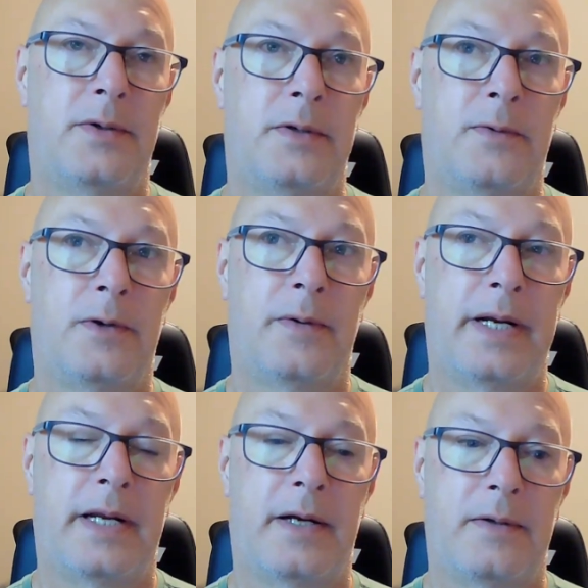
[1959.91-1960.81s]
oil for
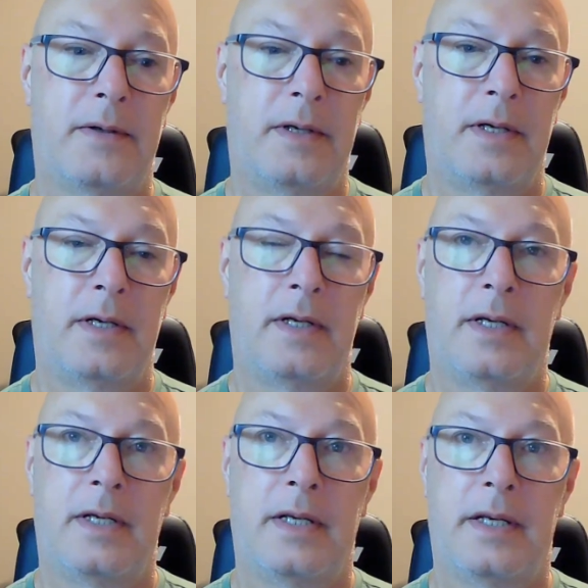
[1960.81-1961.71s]
right now
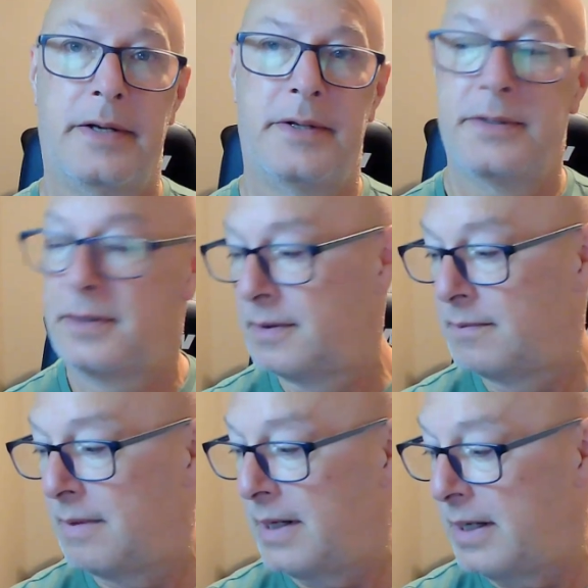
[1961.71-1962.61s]
is
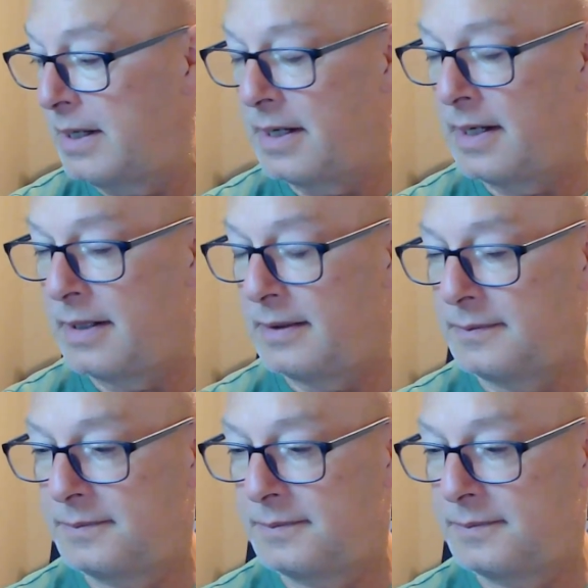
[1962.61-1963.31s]
my